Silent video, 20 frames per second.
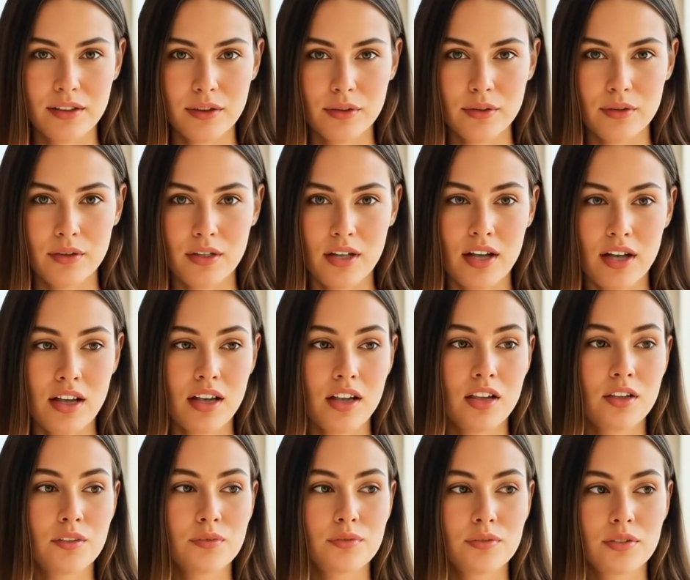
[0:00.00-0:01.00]
her
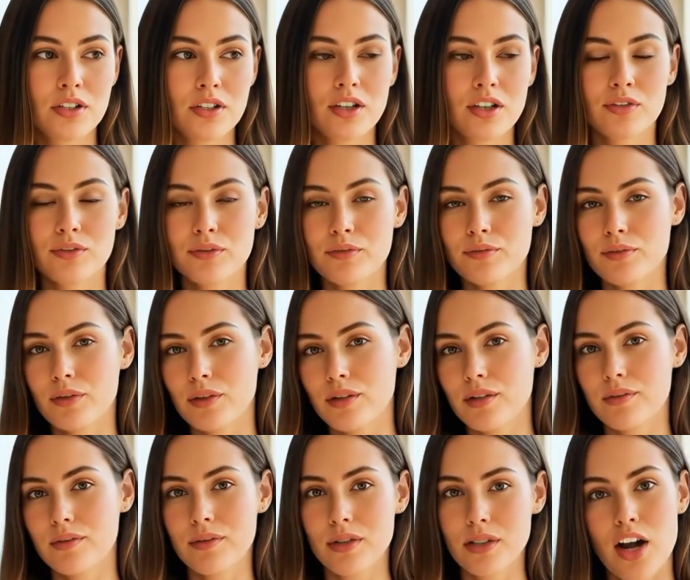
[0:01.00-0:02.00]
mismatched eyes wide with
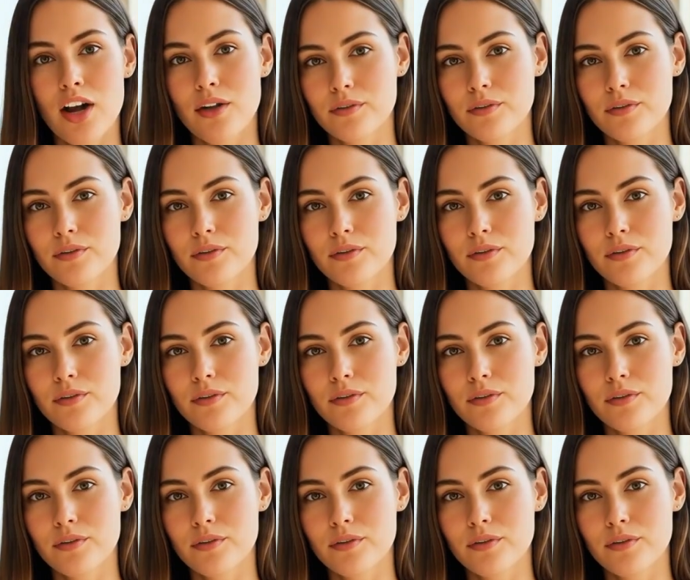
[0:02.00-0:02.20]
delight